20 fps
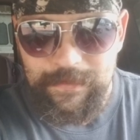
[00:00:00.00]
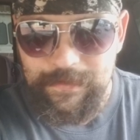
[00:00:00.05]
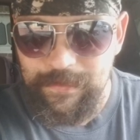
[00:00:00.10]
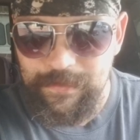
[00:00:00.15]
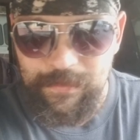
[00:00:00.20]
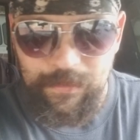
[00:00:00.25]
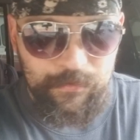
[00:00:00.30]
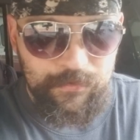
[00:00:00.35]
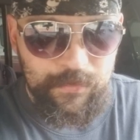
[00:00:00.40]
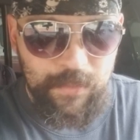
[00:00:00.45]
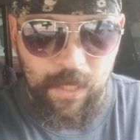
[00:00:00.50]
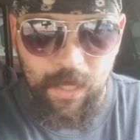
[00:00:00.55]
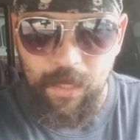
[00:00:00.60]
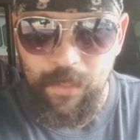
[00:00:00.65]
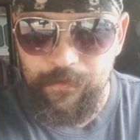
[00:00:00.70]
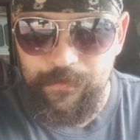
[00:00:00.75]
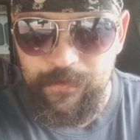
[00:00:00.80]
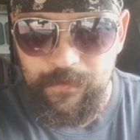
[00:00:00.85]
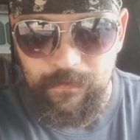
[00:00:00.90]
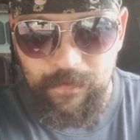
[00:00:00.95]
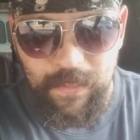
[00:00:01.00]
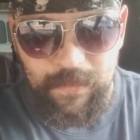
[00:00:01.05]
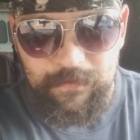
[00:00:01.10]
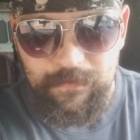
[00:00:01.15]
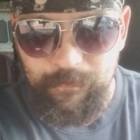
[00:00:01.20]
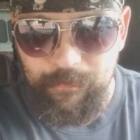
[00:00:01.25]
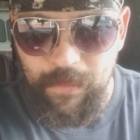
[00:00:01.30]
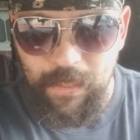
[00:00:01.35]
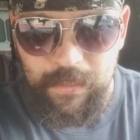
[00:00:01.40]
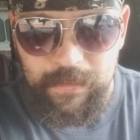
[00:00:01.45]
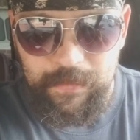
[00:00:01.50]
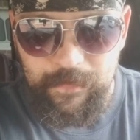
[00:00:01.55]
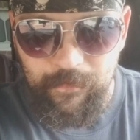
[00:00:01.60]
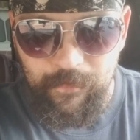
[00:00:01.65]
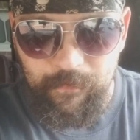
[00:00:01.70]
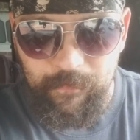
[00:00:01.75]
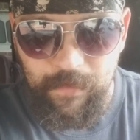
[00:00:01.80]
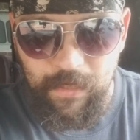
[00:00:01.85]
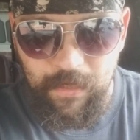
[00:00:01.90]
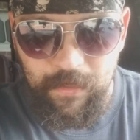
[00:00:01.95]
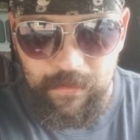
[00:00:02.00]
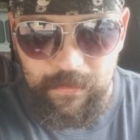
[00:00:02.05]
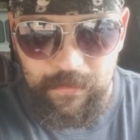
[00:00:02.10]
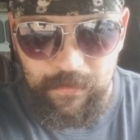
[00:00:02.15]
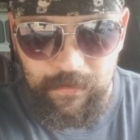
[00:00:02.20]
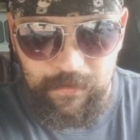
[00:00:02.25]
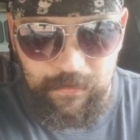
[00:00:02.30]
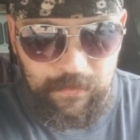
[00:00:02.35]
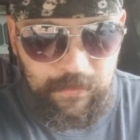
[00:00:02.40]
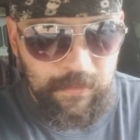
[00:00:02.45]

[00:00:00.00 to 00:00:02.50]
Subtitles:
that goes all throughout the body of America.